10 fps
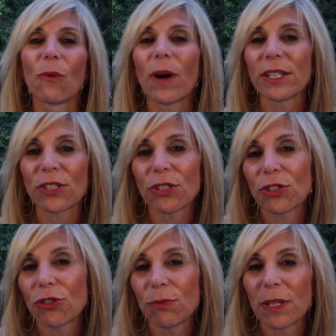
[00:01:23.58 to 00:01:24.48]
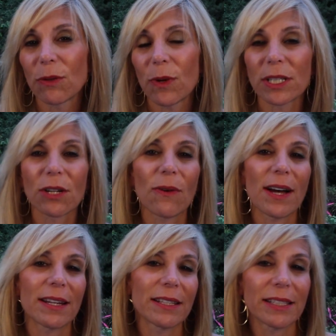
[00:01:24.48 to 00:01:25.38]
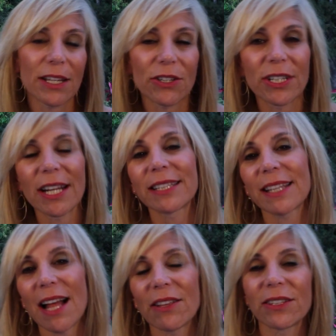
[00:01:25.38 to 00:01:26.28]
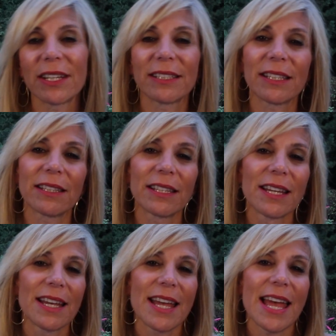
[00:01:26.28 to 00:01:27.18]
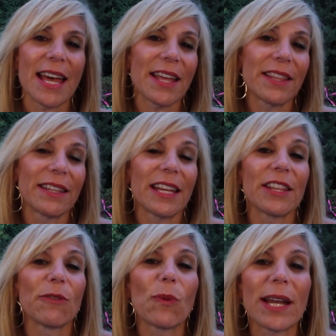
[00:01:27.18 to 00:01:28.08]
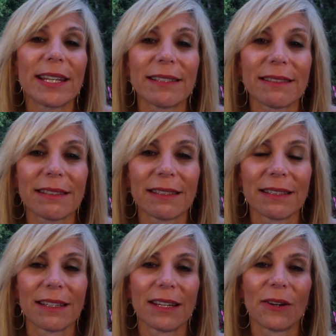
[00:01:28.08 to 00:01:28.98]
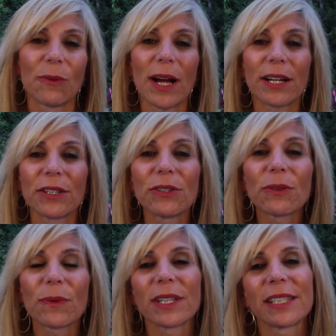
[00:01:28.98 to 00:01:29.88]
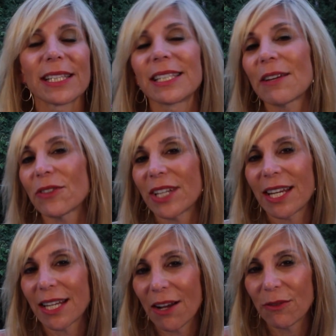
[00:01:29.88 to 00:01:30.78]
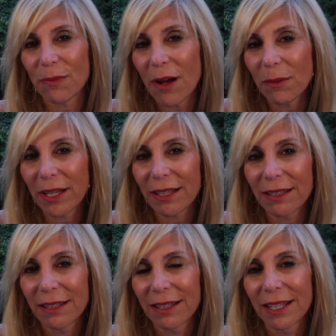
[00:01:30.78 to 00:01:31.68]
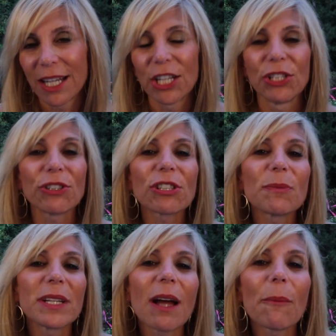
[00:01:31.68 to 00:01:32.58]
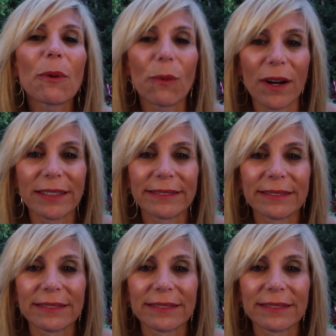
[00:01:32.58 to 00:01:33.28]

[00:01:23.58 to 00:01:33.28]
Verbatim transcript: Why shouldn't you be the one to go out on the Saturday nights, the holidays, and, and the weddings? Why are you the one that's never taken out in public? You should be number one.